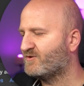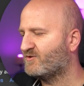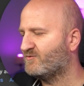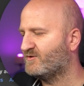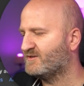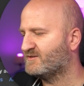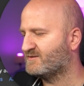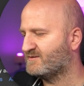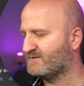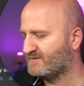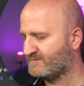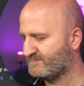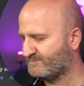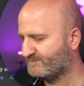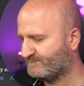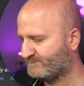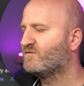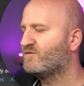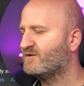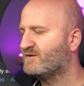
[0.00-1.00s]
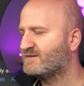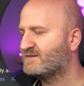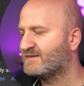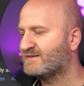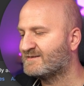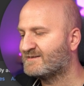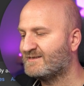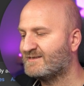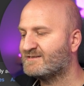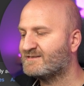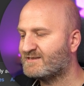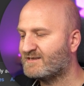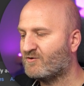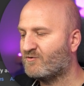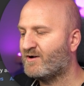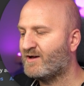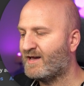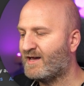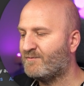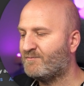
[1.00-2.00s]
Barista to, for instance, list
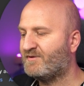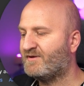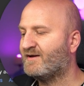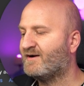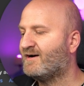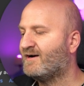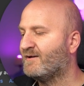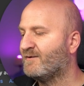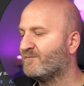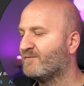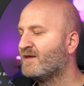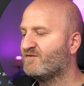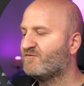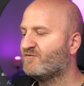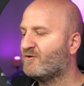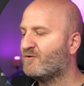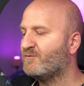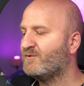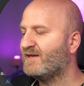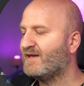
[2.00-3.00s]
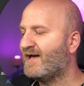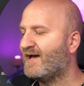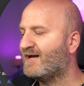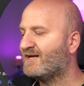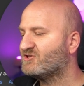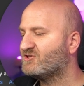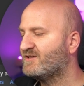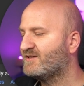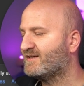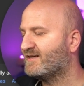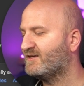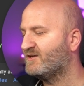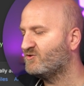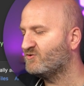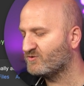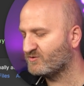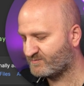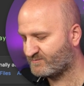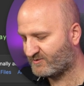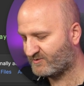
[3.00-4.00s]
our API. Before we actually can
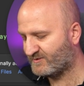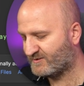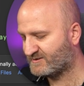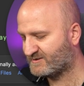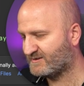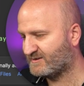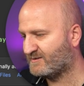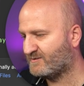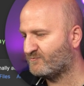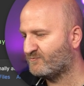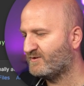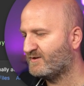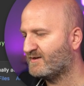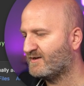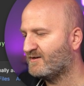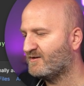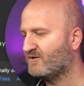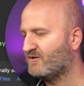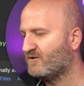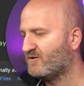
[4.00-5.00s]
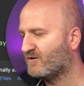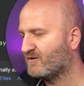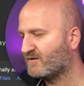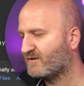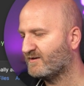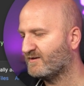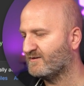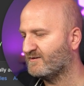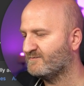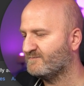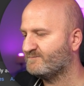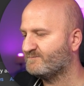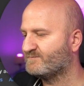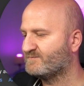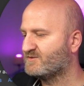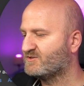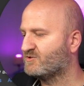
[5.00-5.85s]
use Barista, we got to log in.